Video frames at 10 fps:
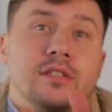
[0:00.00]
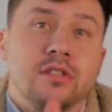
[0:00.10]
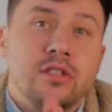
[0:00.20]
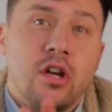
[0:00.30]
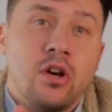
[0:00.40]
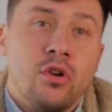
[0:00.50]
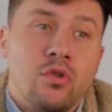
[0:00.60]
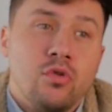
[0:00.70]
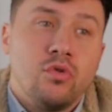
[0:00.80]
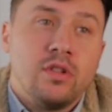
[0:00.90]

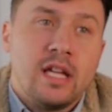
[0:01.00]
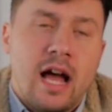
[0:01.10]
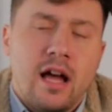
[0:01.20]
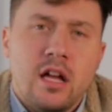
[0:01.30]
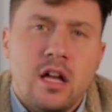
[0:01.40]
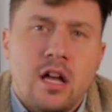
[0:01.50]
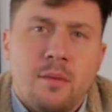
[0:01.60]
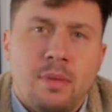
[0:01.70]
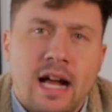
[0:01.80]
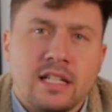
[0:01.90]
So, yeah,
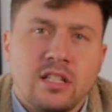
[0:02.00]
PAX